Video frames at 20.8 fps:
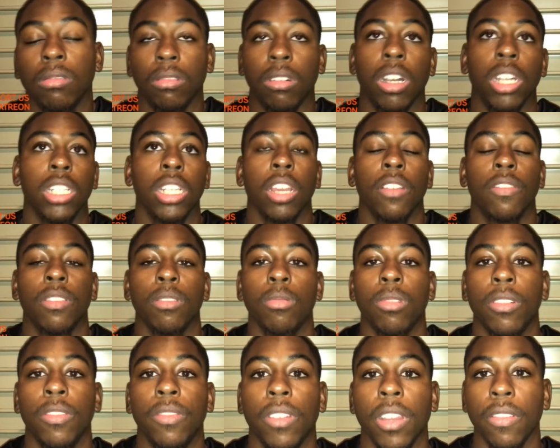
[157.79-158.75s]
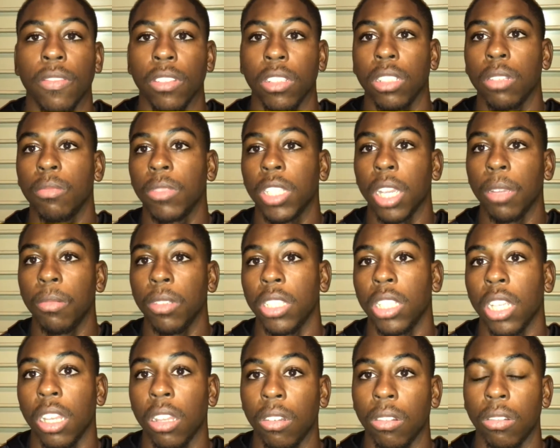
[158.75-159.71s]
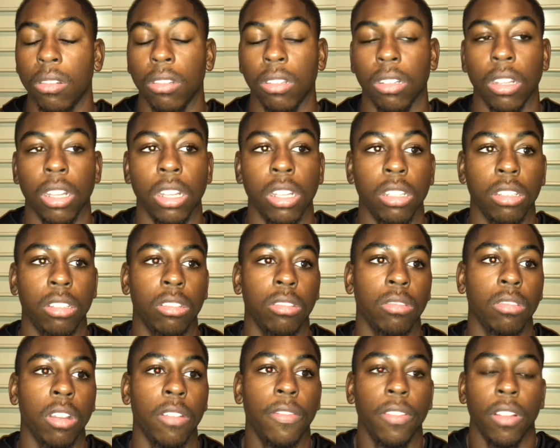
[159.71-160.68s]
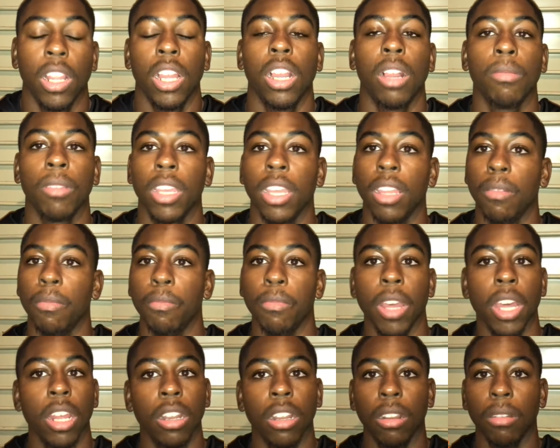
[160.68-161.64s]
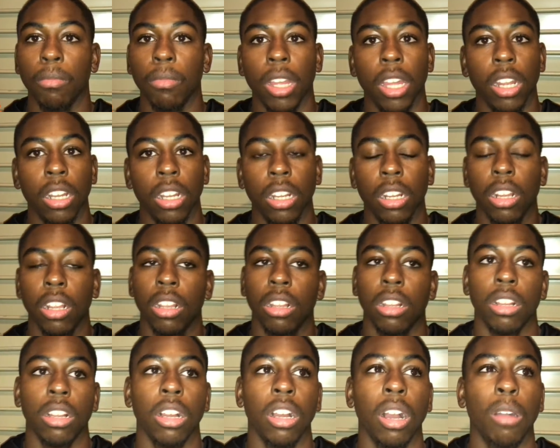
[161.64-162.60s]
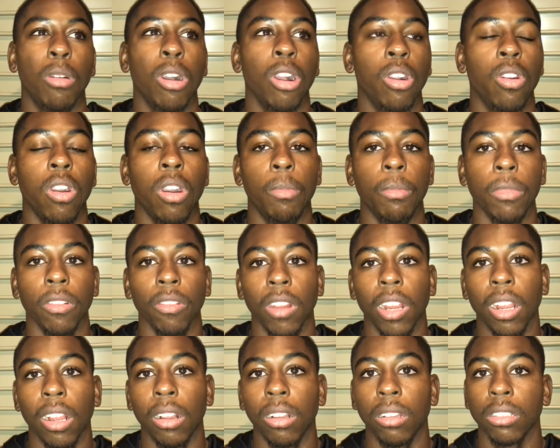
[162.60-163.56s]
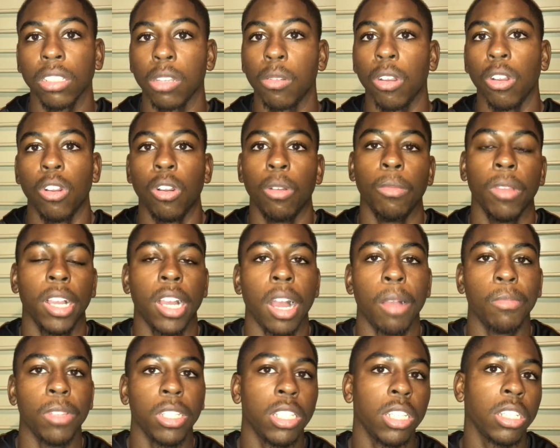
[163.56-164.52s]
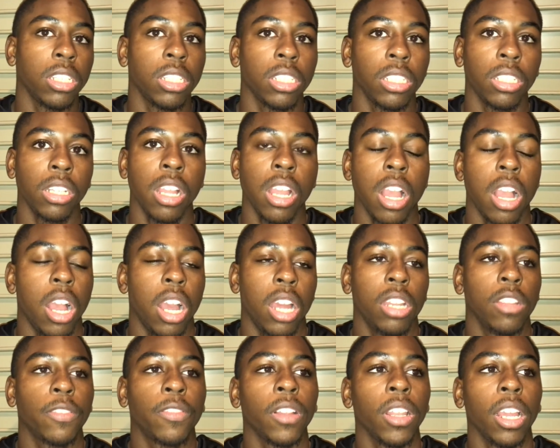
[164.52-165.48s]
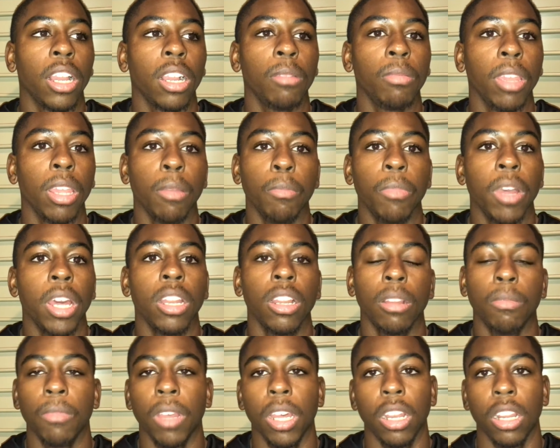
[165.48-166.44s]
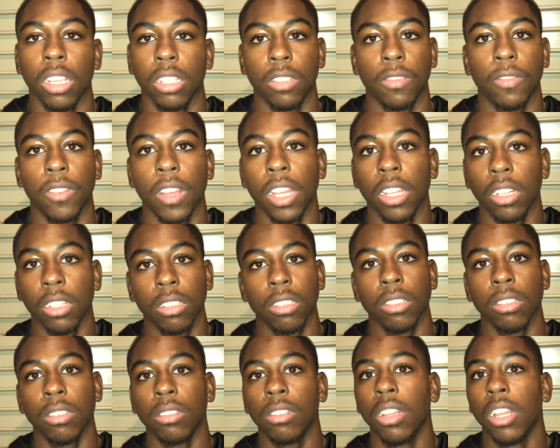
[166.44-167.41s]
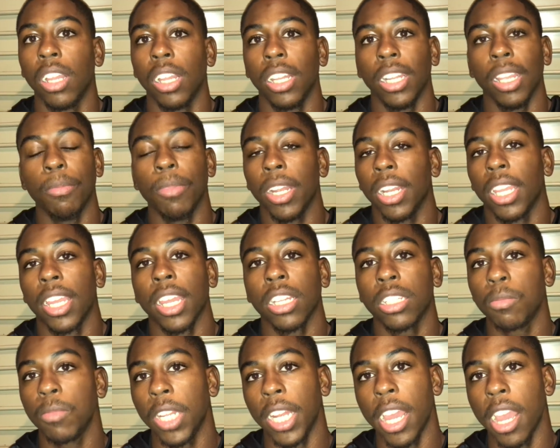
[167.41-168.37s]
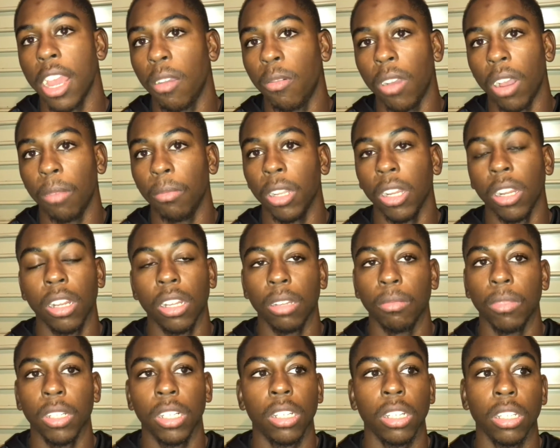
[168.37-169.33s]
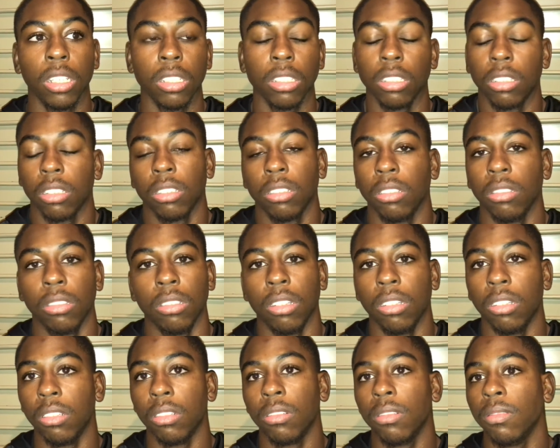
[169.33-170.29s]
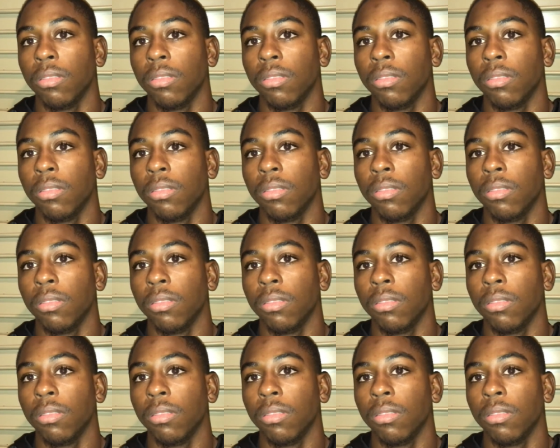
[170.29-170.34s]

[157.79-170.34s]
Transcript: Well, I definitely want to fight for some type of title soon. I feel like I'm getting better and better. I want to go up in rounds. I want to go up in competition. I just feel like I'm getting better and better as a fighter. So they better catch me now while I'm learning, because, you know.